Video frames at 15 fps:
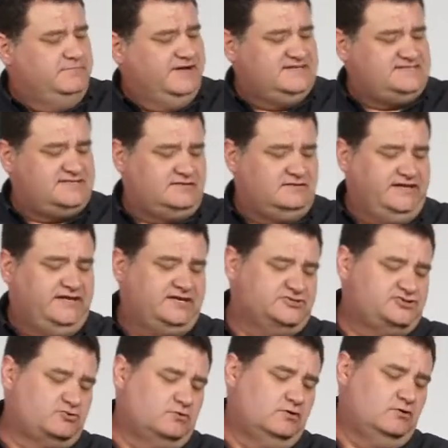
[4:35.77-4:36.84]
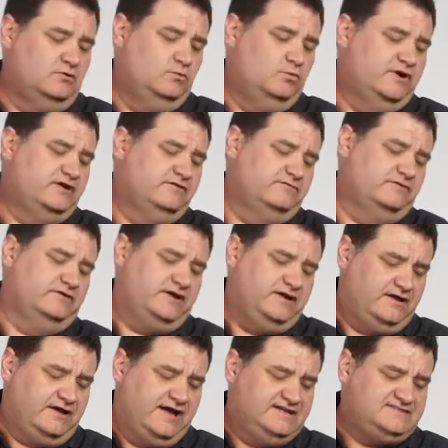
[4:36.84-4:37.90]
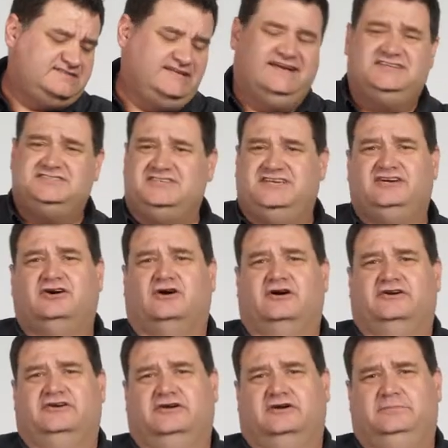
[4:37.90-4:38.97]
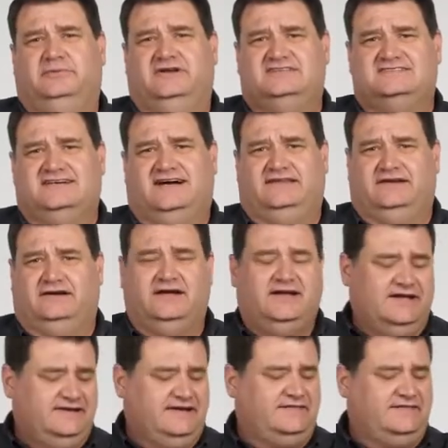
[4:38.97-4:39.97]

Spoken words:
basically control whatever SDHC card you're going to put inside there.